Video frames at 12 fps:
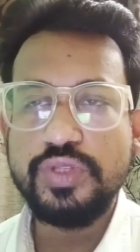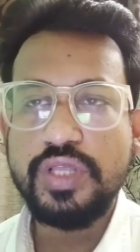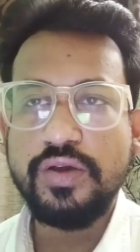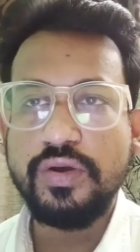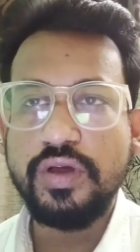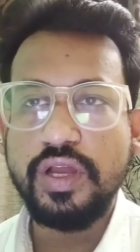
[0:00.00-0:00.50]

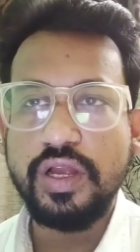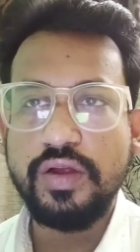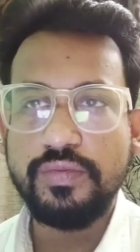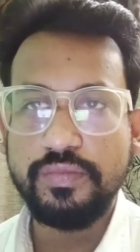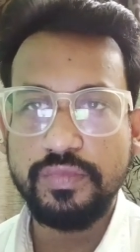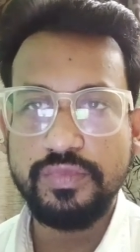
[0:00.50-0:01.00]

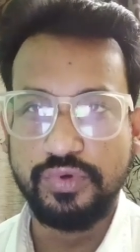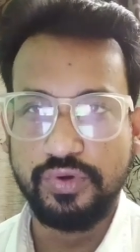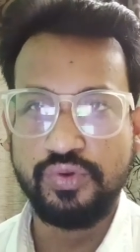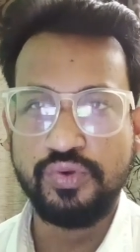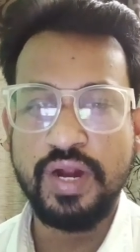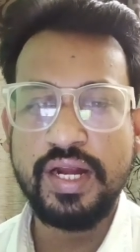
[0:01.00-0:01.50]

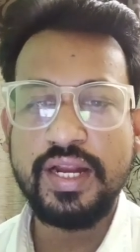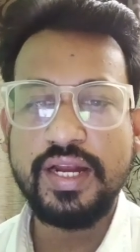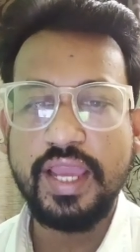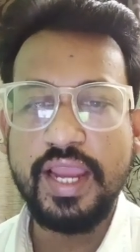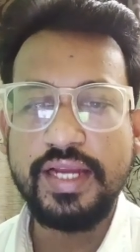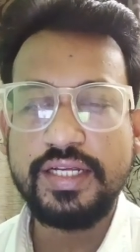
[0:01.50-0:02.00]

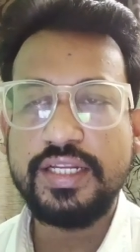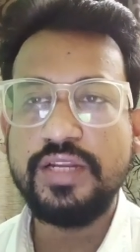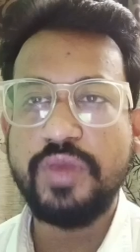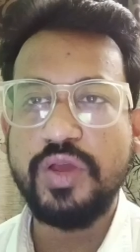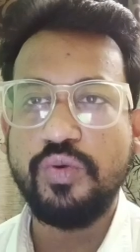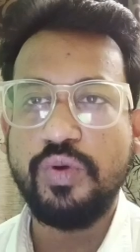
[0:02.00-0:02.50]
218